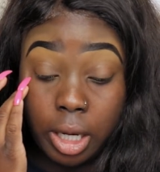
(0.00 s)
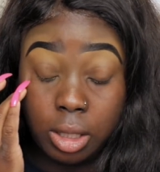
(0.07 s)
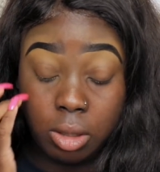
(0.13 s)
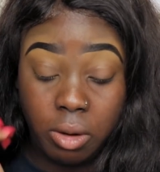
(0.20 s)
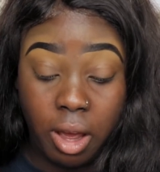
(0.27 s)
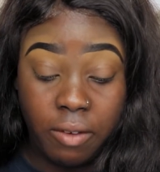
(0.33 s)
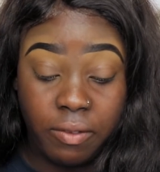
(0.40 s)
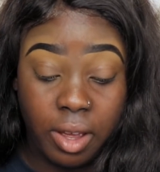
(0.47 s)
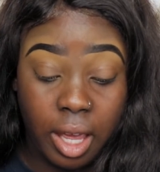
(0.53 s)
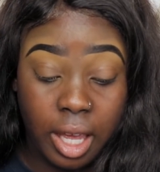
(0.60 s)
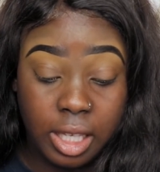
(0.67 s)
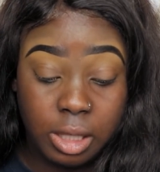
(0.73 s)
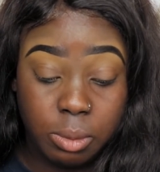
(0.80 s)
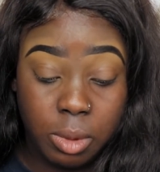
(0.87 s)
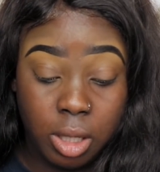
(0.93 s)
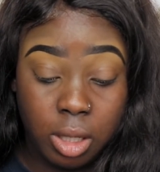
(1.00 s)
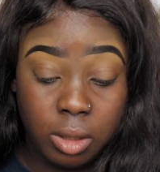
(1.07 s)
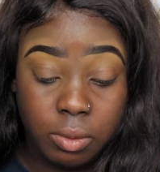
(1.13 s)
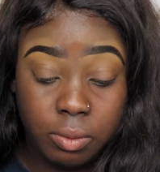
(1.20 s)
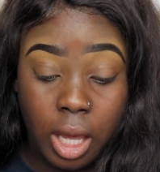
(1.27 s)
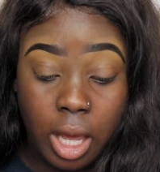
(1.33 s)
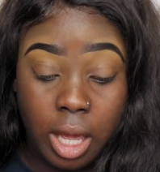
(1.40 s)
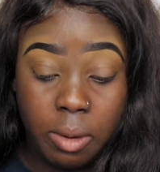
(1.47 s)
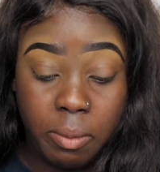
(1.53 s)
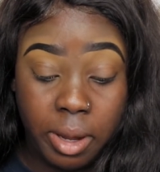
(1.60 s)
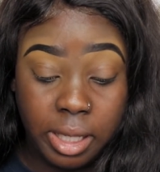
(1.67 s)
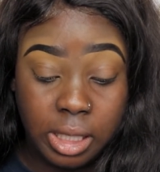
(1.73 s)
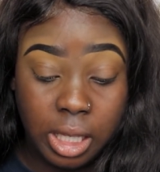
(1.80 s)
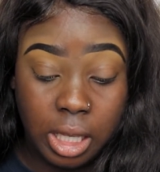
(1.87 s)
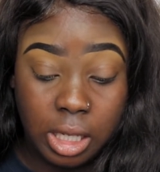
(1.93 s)
I do have eczema and
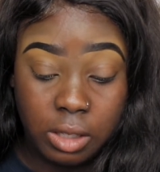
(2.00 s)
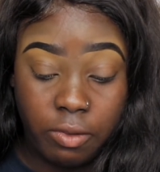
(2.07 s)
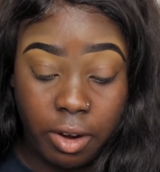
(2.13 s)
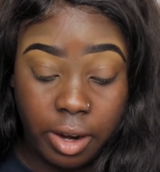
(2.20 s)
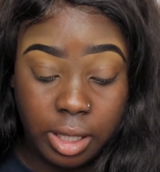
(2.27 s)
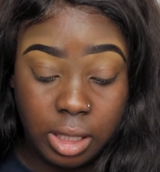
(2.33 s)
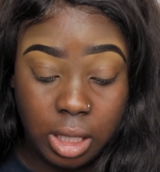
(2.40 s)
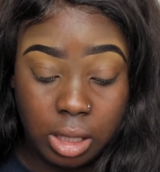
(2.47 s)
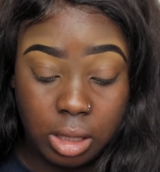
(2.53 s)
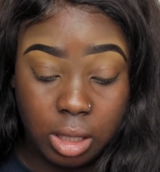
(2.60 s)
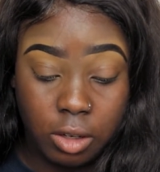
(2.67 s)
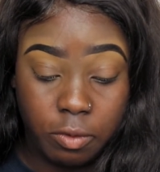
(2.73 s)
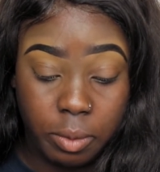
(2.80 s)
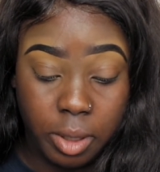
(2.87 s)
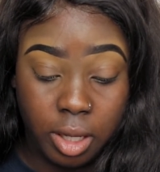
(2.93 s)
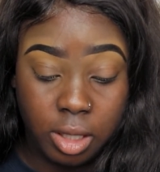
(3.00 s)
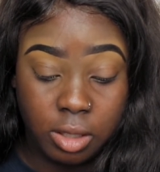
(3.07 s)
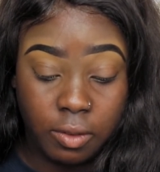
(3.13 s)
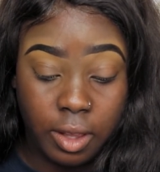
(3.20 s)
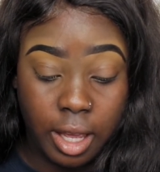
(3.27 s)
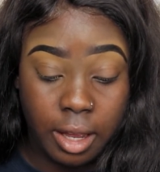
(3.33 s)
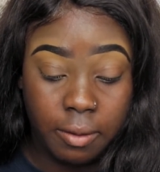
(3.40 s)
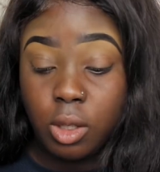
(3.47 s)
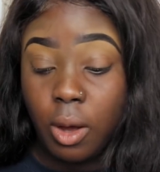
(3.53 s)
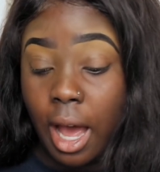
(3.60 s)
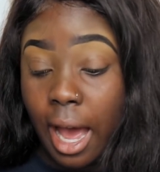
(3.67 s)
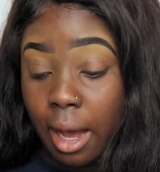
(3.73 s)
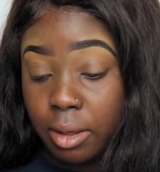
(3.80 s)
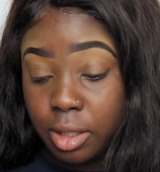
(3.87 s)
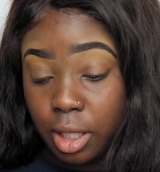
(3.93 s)
my skin is very sensitive because of that. So
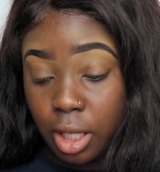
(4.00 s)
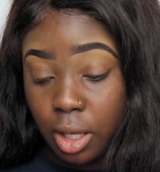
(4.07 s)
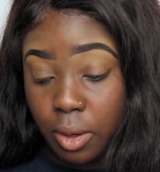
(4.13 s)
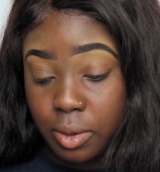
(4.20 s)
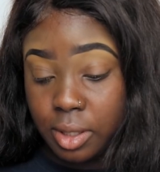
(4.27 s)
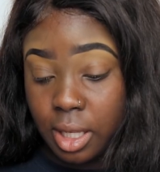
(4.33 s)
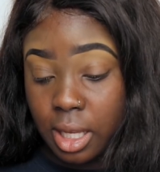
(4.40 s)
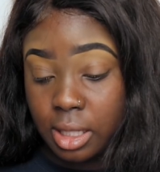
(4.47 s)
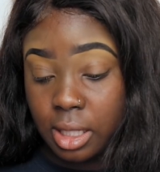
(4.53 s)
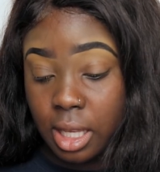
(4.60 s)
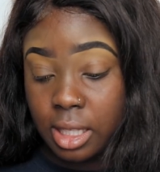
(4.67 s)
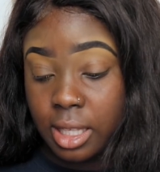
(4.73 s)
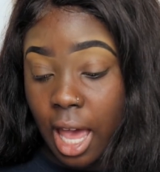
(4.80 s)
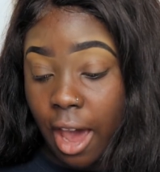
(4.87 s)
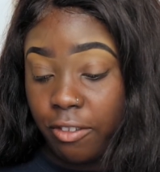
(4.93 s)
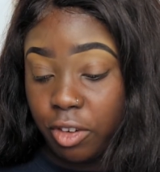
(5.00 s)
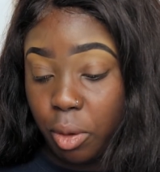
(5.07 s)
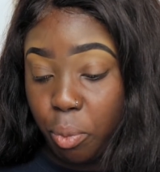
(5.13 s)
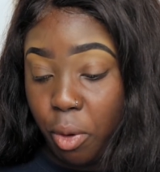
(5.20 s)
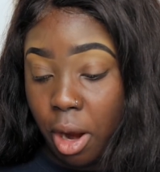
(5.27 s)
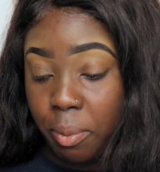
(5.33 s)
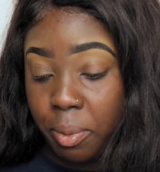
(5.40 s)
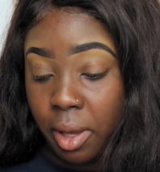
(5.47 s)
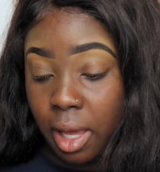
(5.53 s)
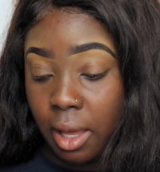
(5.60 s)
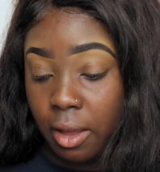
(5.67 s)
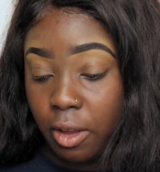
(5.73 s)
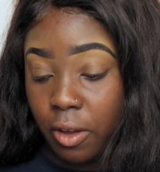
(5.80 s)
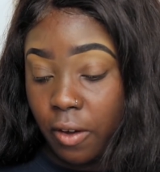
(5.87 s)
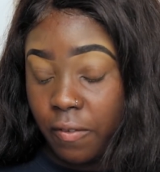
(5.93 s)
how to use this is after
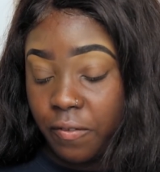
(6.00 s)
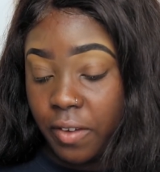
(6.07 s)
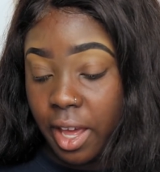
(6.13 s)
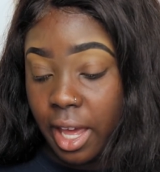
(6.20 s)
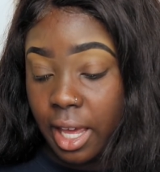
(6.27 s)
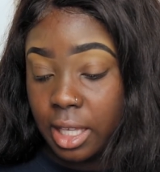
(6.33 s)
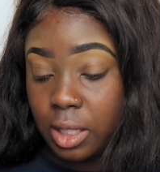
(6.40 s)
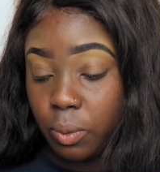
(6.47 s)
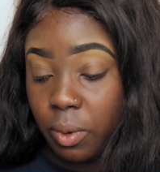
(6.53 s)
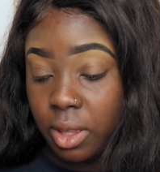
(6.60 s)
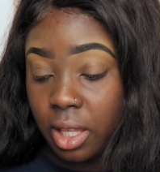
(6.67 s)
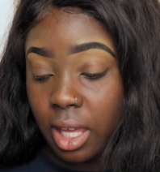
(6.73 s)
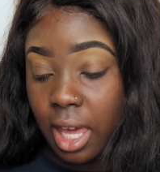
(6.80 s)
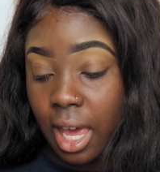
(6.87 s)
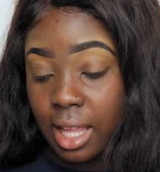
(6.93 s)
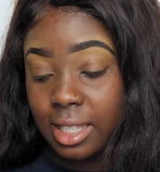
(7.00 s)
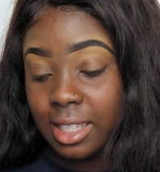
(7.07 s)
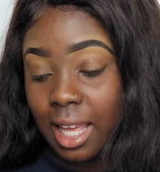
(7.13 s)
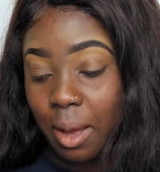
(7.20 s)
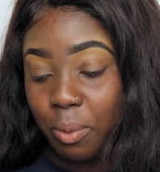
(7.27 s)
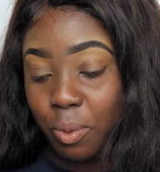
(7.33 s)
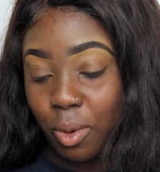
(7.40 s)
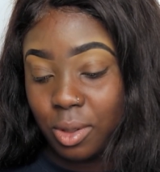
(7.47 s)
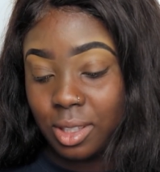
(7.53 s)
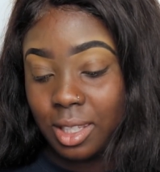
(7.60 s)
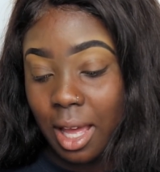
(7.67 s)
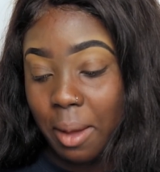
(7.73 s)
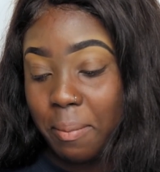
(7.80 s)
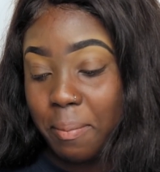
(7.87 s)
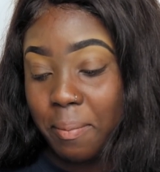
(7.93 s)
prepping your face with a can't stop, won't
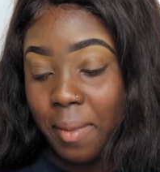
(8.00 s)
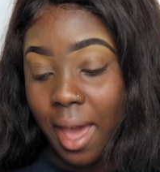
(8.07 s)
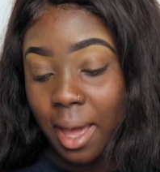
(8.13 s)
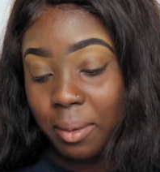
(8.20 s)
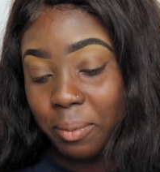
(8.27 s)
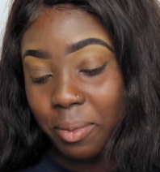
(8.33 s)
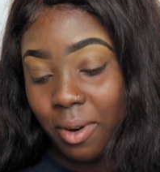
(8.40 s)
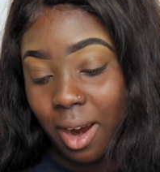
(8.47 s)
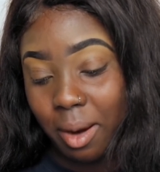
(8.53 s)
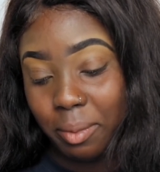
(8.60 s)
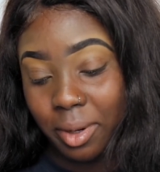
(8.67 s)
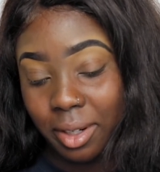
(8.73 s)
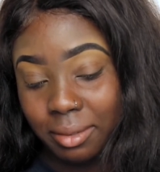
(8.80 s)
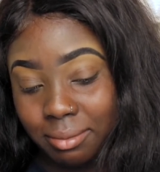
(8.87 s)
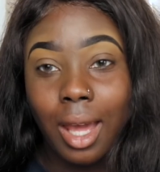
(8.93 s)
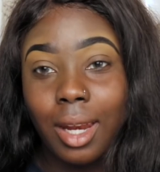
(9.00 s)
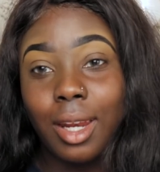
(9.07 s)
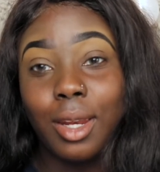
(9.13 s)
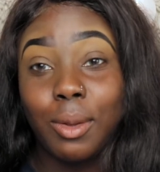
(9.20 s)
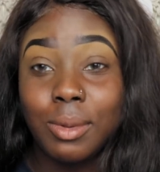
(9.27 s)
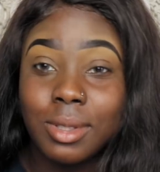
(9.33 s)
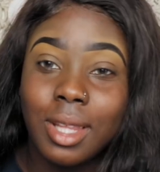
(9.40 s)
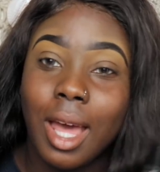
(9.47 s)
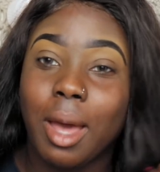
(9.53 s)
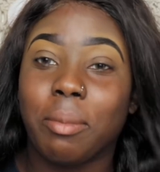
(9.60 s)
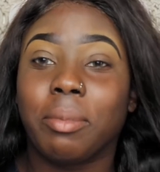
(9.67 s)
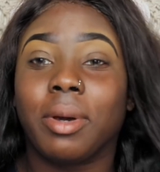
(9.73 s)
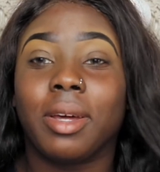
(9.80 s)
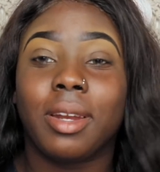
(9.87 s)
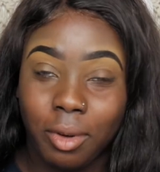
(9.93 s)
stop matte primer. I didn't use
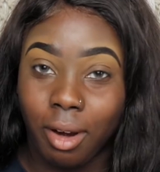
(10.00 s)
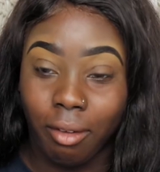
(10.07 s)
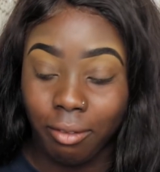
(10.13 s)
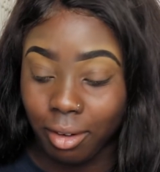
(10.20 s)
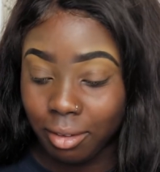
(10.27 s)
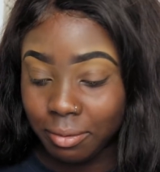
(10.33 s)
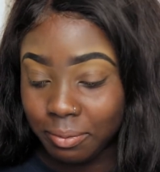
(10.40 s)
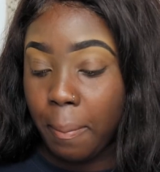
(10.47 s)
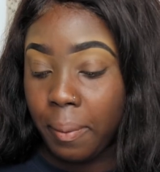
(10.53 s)
that, but whatever.